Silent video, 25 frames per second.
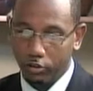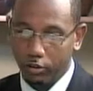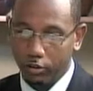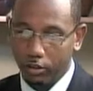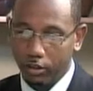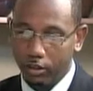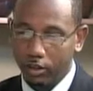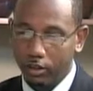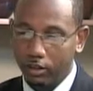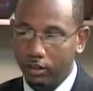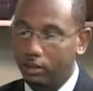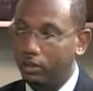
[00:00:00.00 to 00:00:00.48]

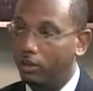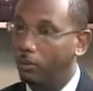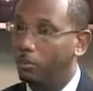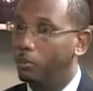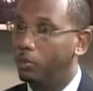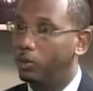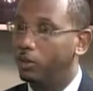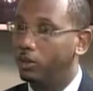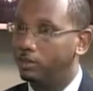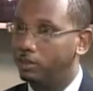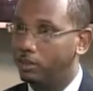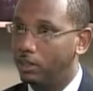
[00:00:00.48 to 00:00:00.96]
the
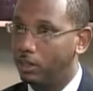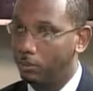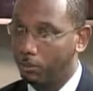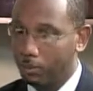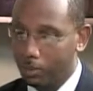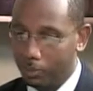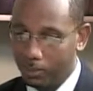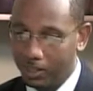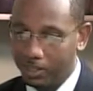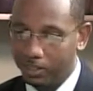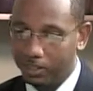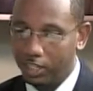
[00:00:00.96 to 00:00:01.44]
community
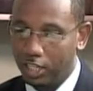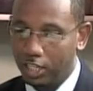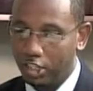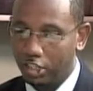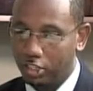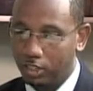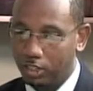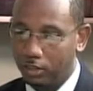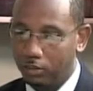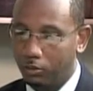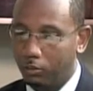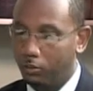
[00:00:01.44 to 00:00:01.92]

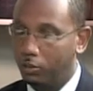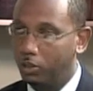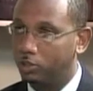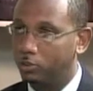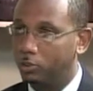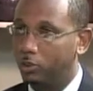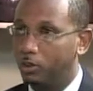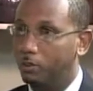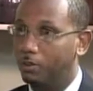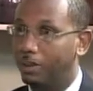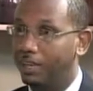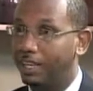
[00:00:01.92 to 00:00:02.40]
implementation, which
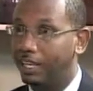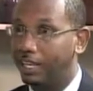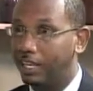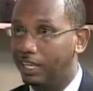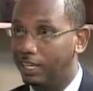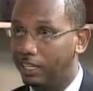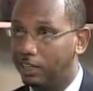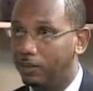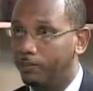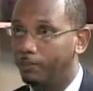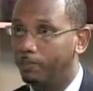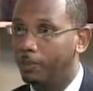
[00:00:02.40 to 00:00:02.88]
will
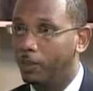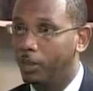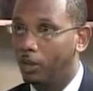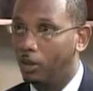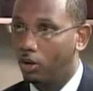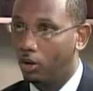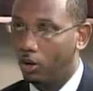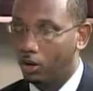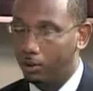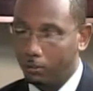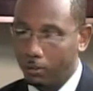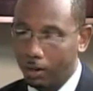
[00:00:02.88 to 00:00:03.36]
begin
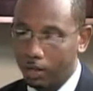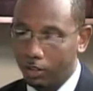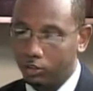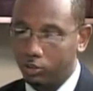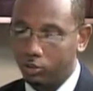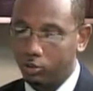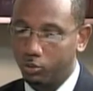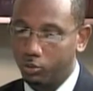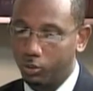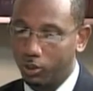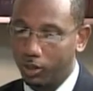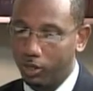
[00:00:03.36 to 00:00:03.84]
on
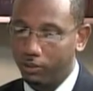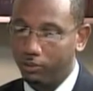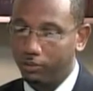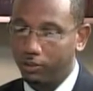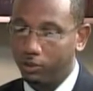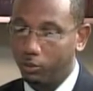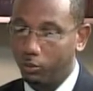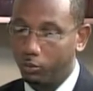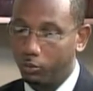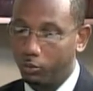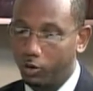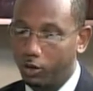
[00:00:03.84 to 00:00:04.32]
March 12th
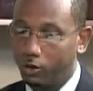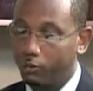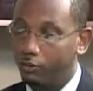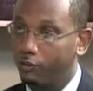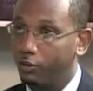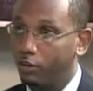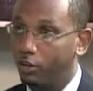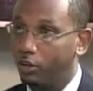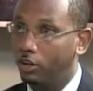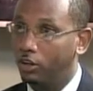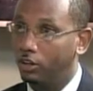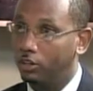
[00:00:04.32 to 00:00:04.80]
and will run
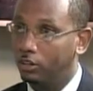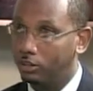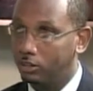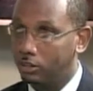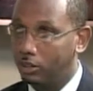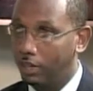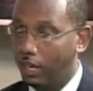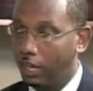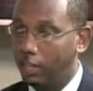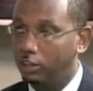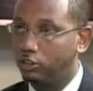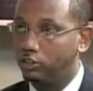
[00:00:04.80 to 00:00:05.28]
for
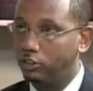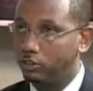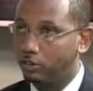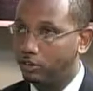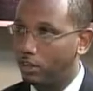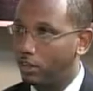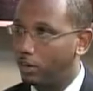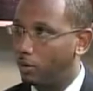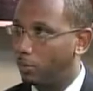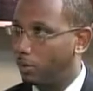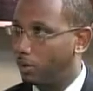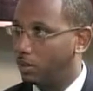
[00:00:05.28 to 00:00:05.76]
8 to
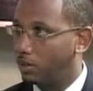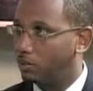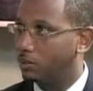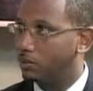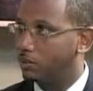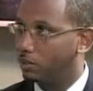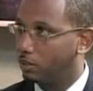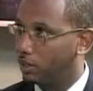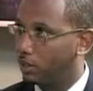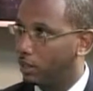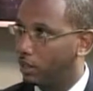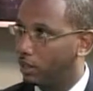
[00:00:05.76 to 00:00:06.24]
10
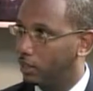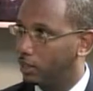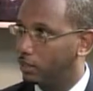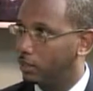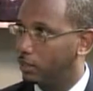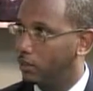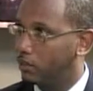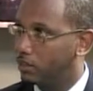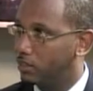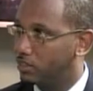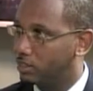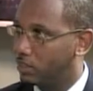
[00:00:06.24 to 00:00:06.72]
weeks.
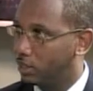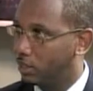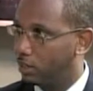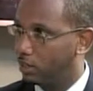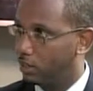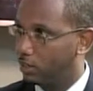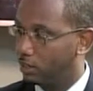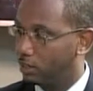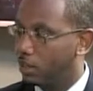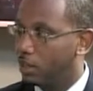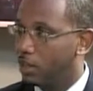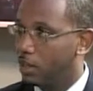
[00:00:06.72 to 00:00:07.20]
Give us a
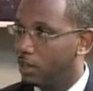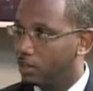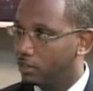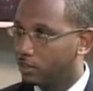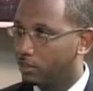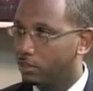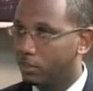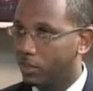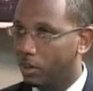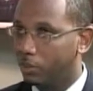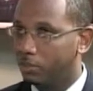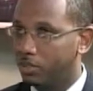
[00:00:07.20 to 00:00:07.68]
little
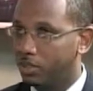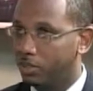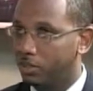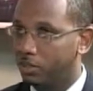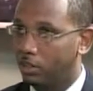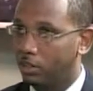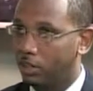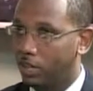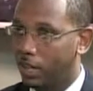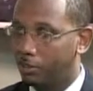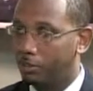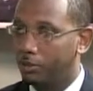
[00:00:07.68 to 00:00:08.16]
synopsis
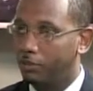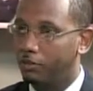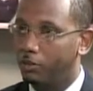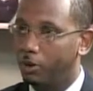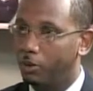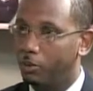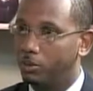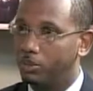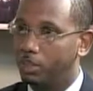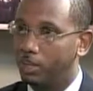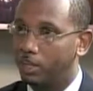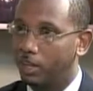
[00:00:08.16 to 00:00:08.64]
on that before
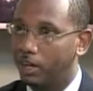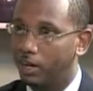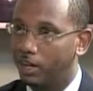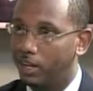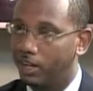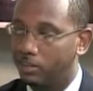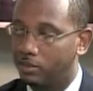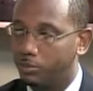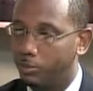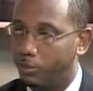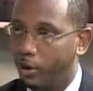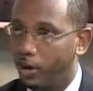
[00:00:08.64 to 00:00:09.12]
we take our
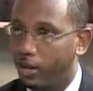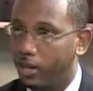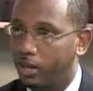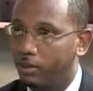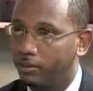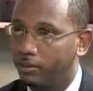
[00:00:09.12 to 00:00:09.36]
next break.